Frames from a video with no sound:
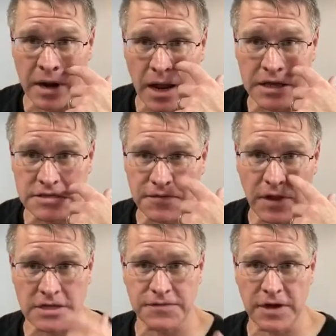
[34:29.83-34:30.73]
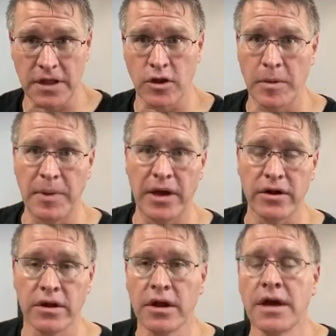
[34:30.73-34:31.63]
Ali's philosophy a little bit
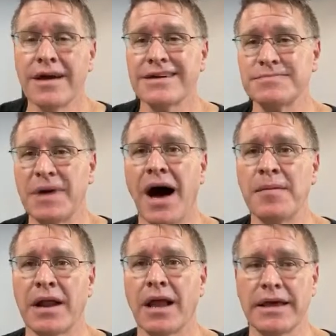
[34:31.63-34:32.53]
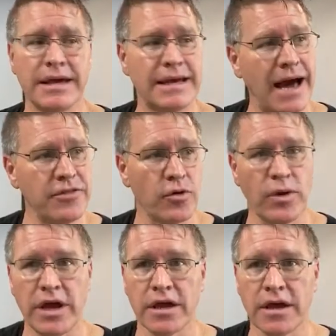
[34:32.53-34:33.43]
better? Because Muhammad Ali got in the
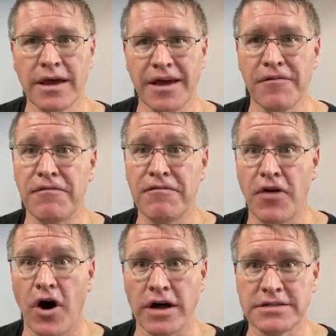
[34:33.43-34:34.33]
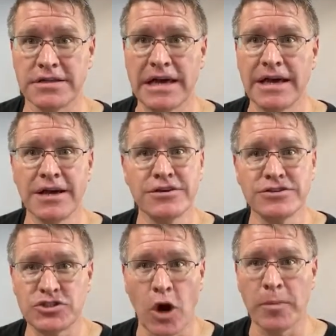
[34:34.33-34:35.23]
ring and fought
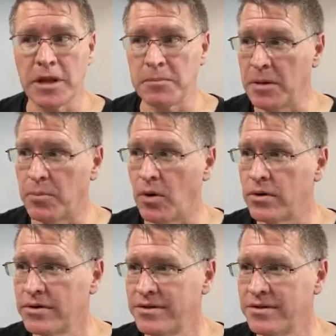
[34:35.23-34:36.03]
so many people.